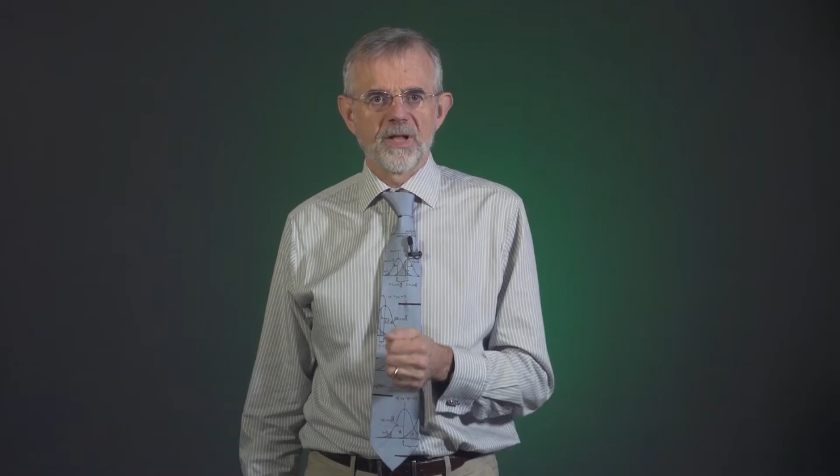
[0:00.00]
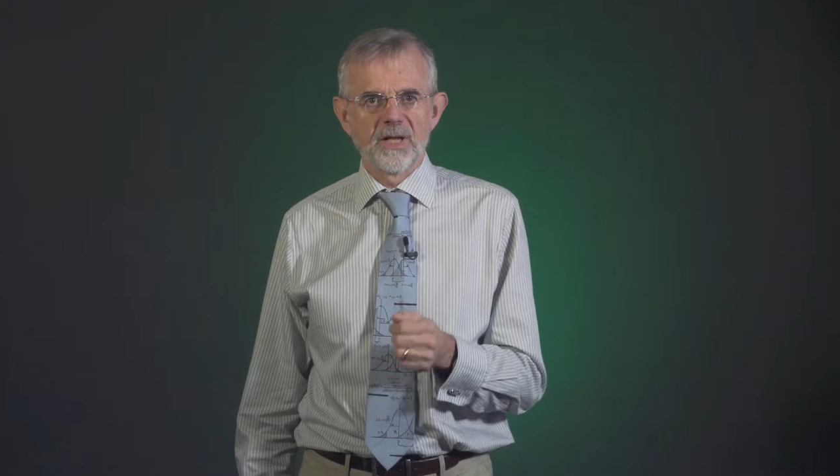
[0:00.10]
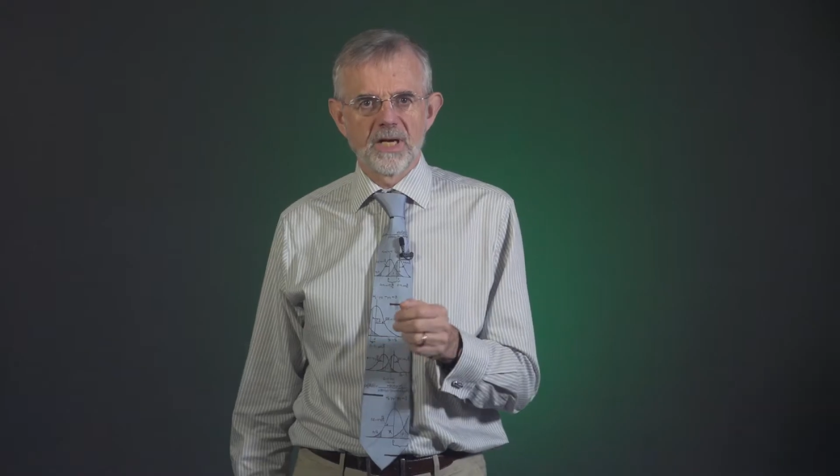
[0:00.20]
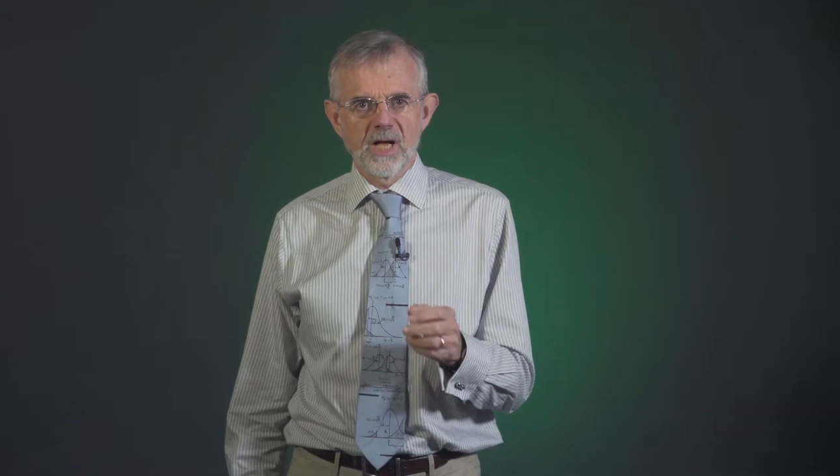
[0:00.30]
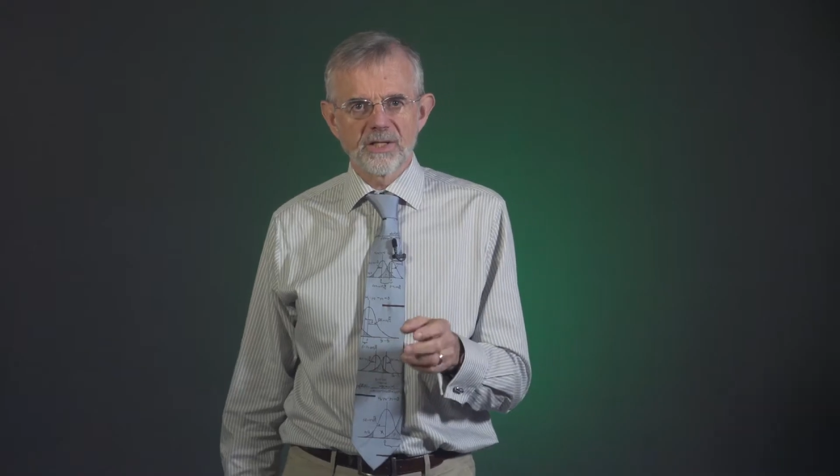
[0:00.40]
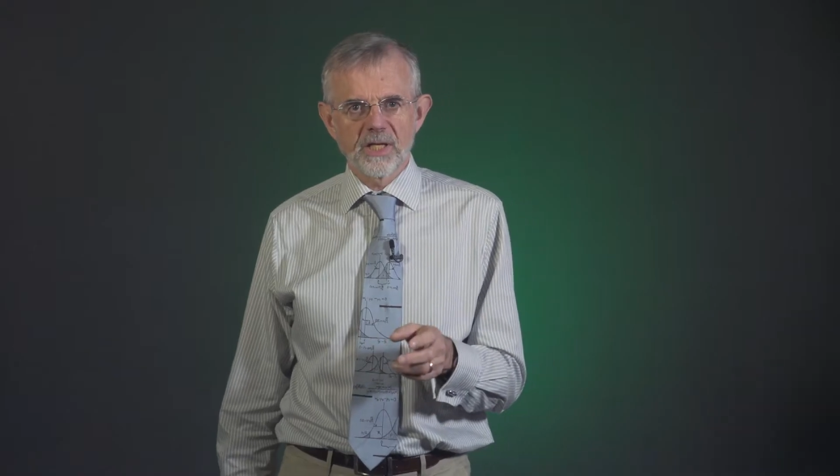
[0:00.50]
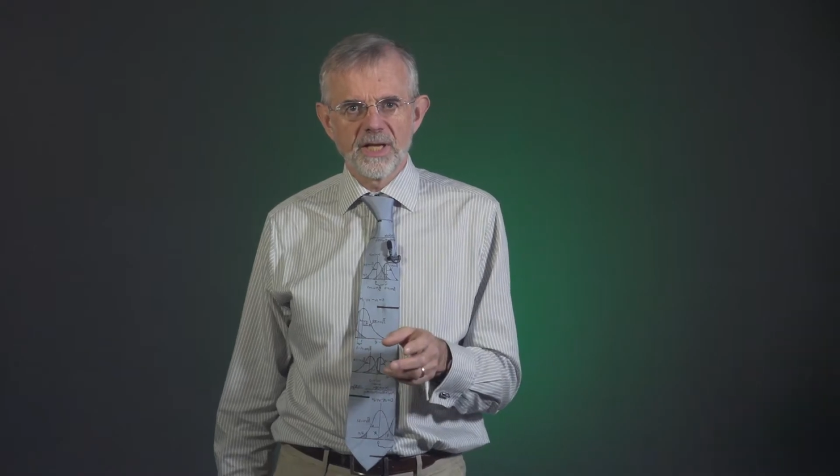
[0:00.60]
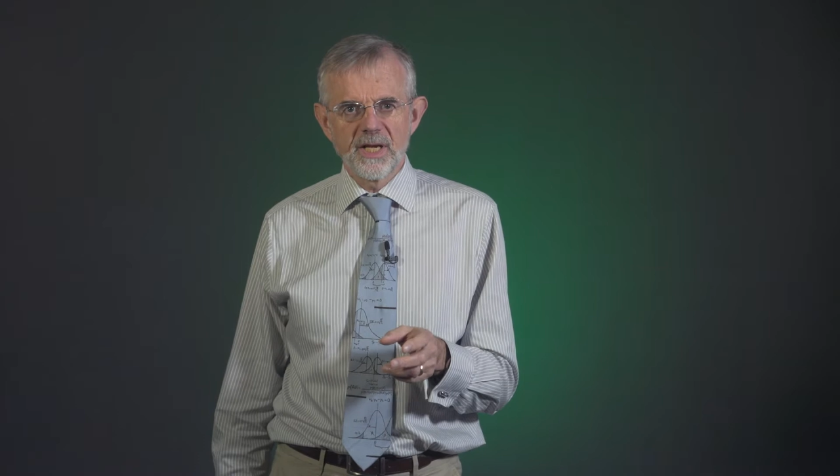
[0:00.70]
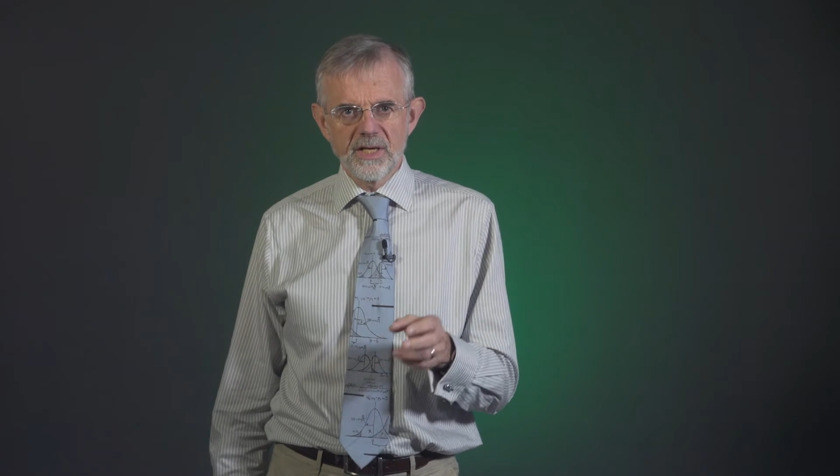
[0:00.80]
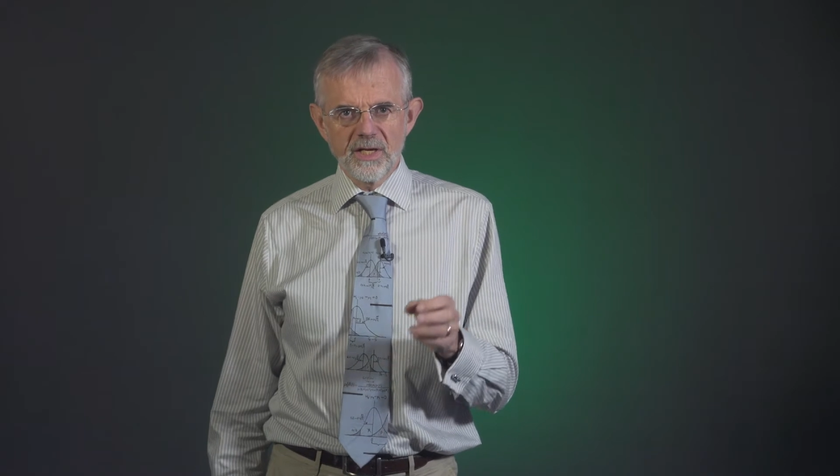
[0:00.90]
And then
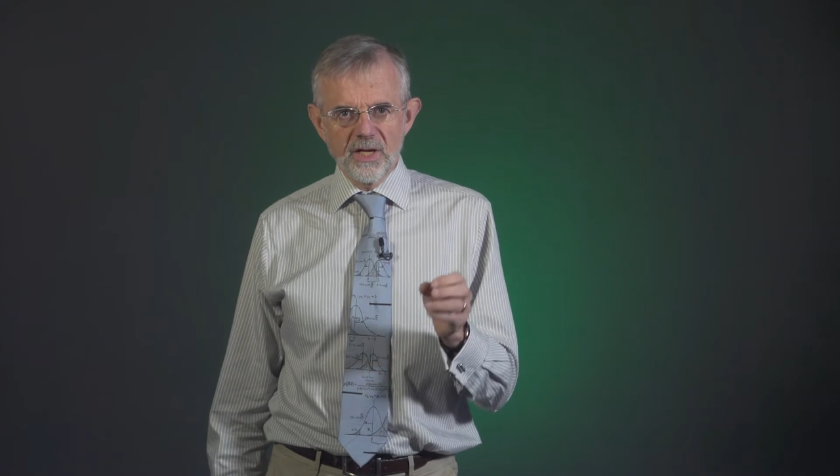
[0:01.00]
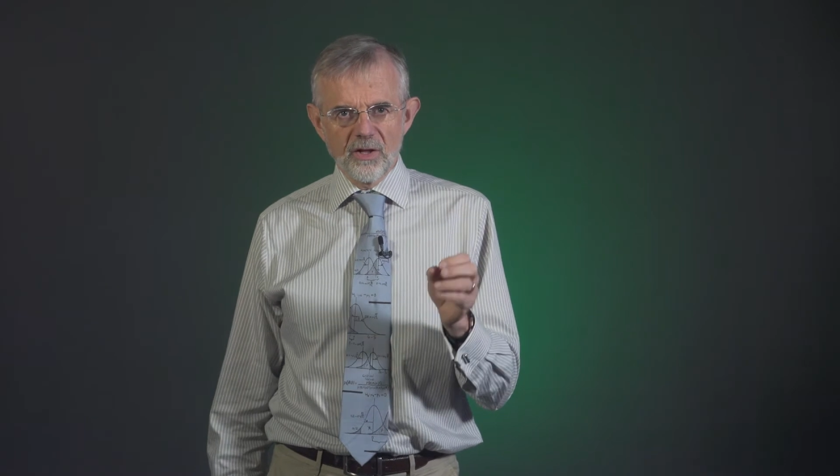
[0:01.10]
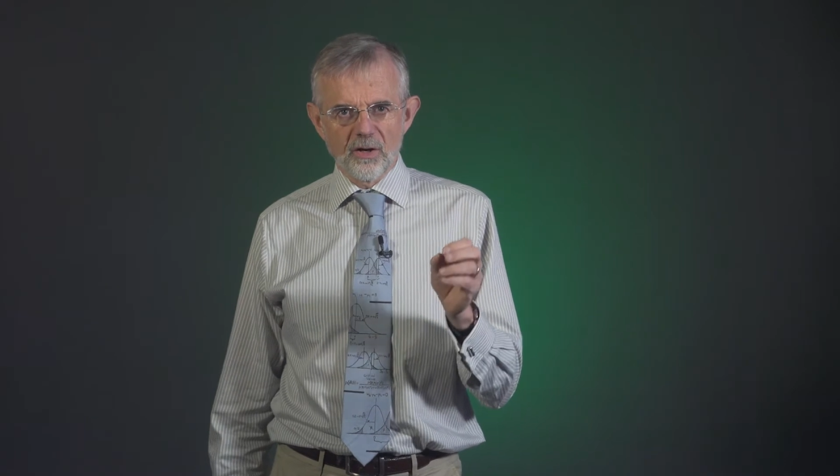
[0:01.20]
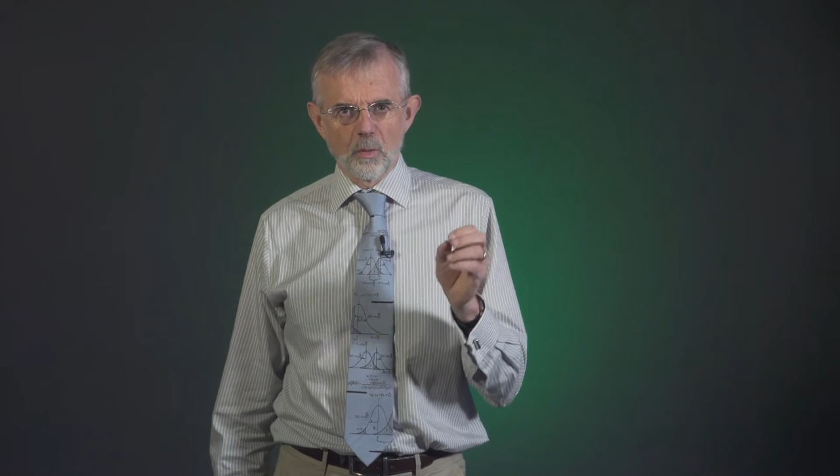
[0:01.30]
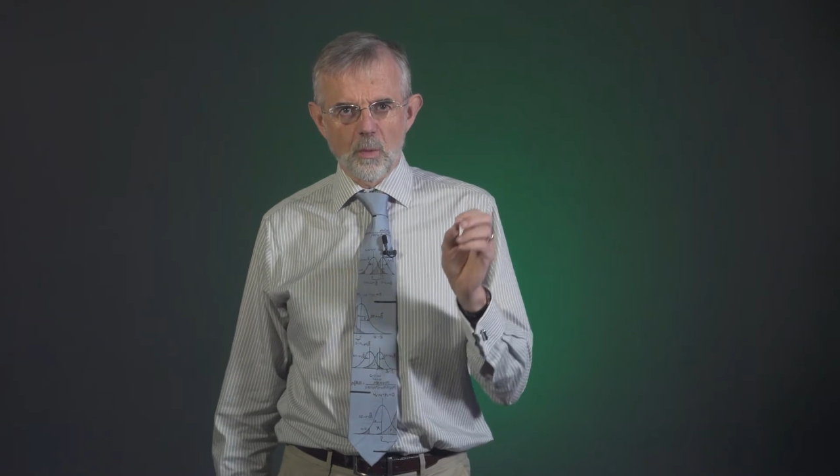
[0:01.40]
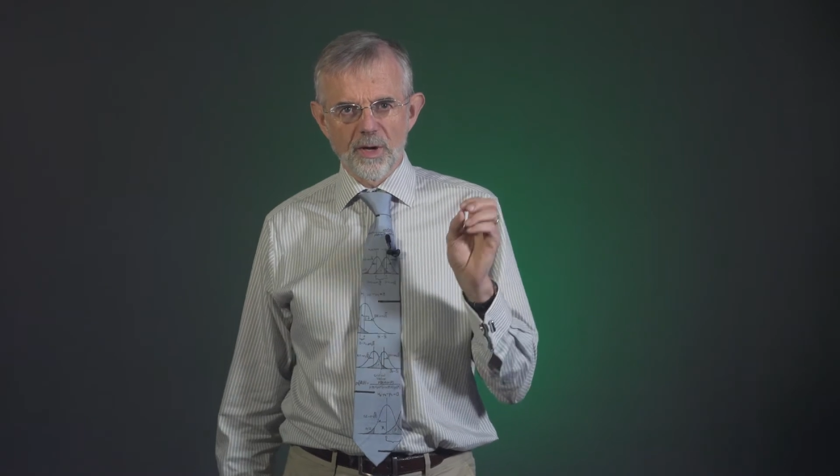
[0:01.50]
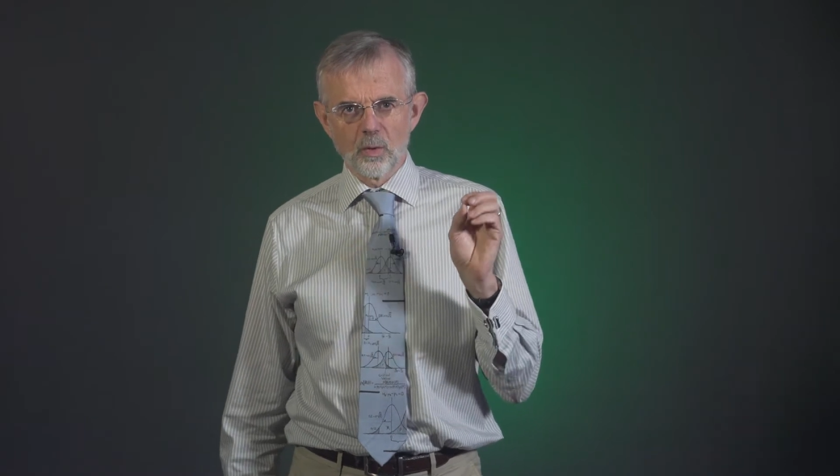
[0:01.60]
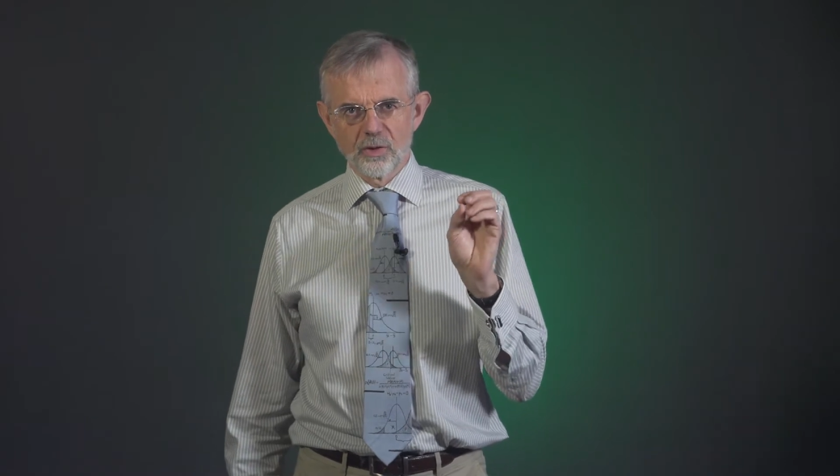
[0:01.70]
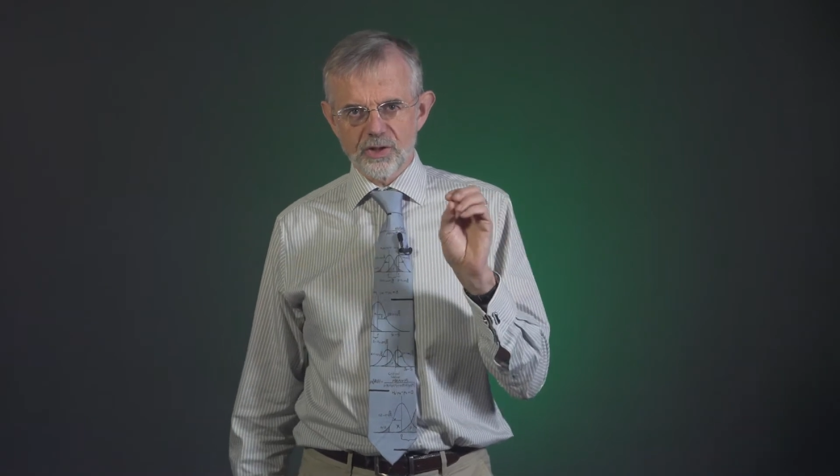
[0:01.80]
lastly, there are what we call